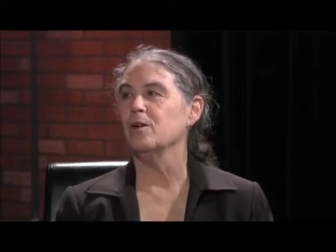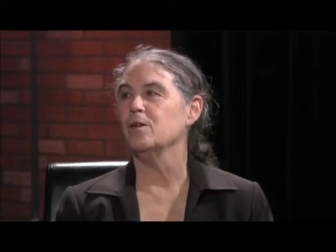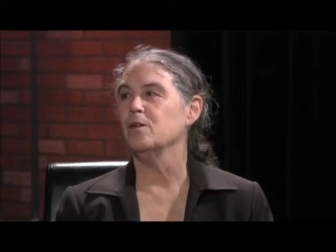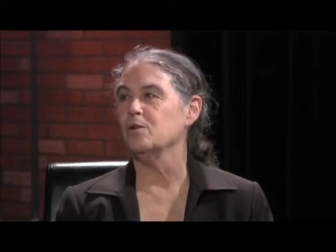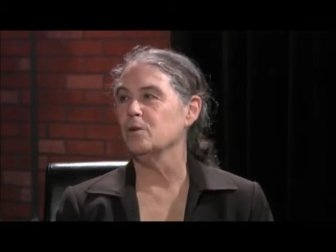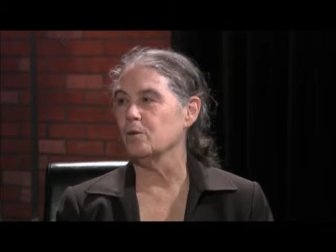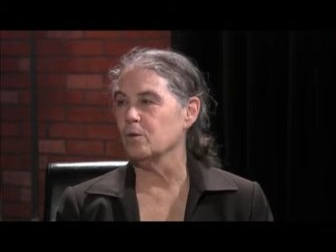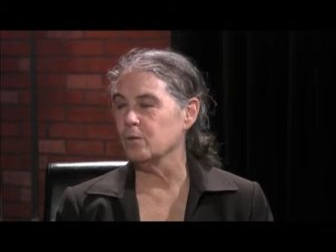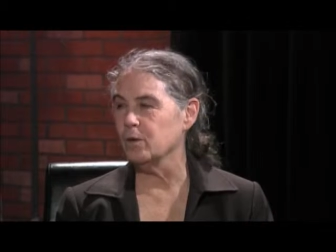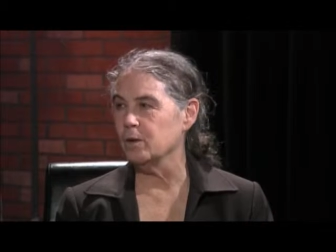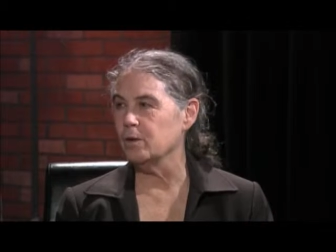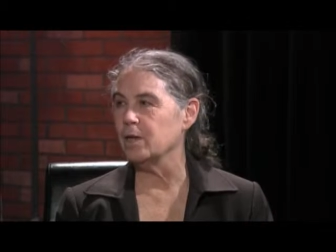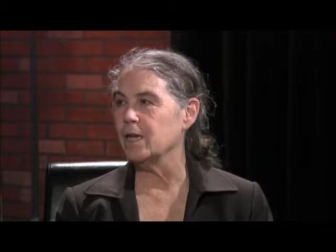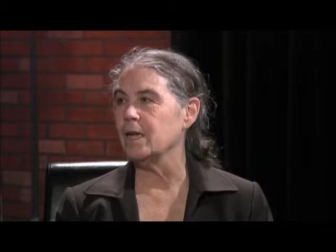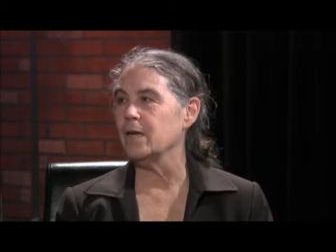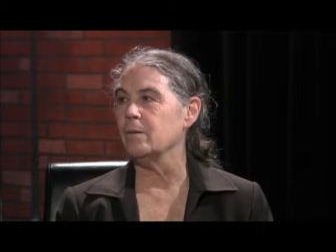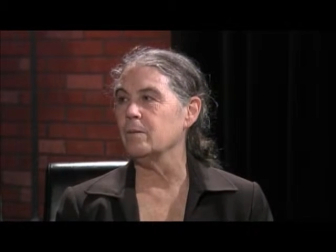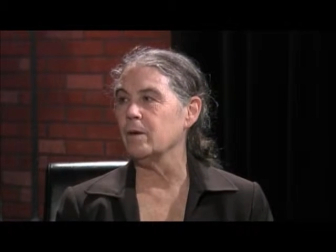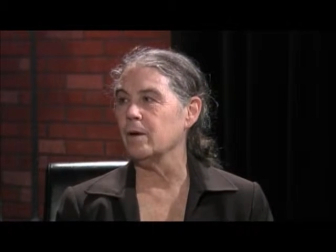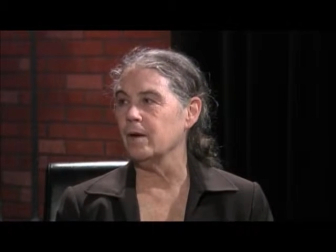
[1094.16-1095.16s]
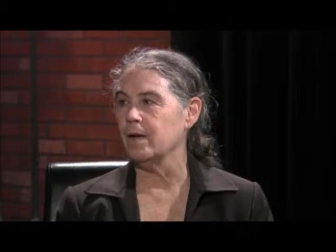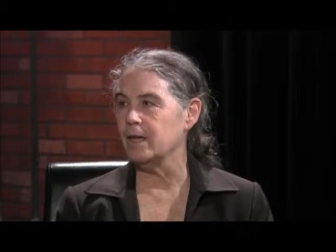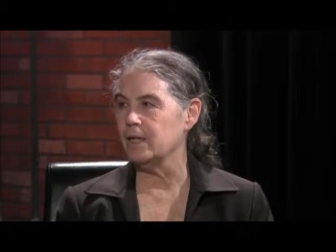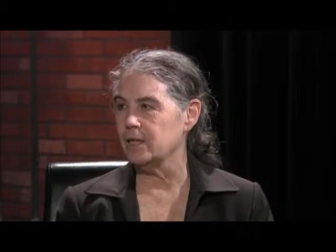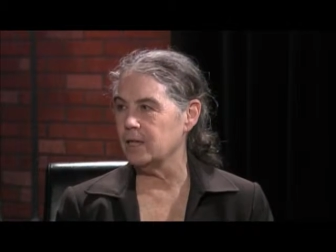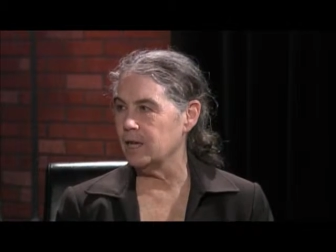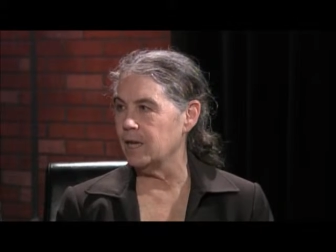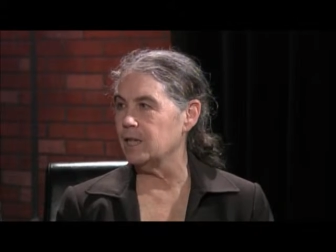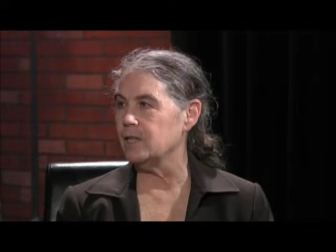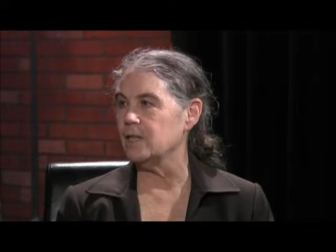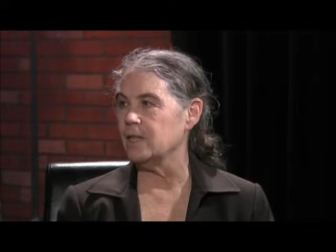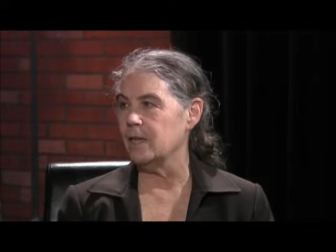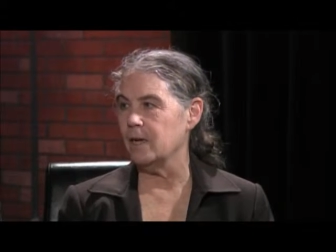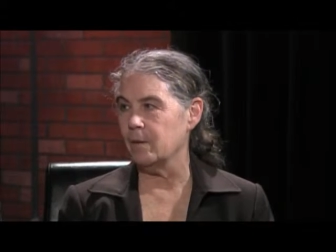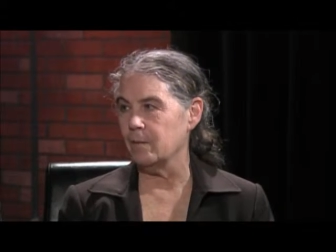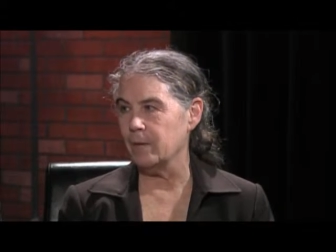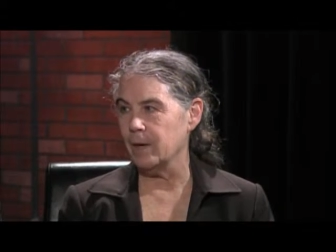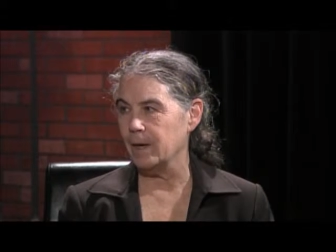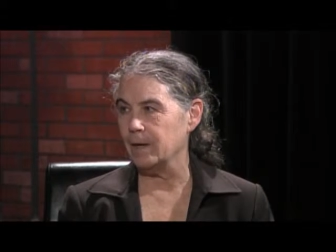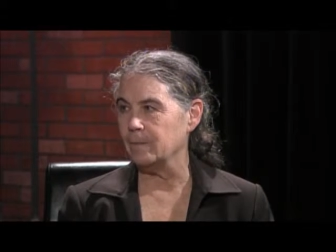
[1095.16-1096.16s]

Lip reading: to do a real education campaign.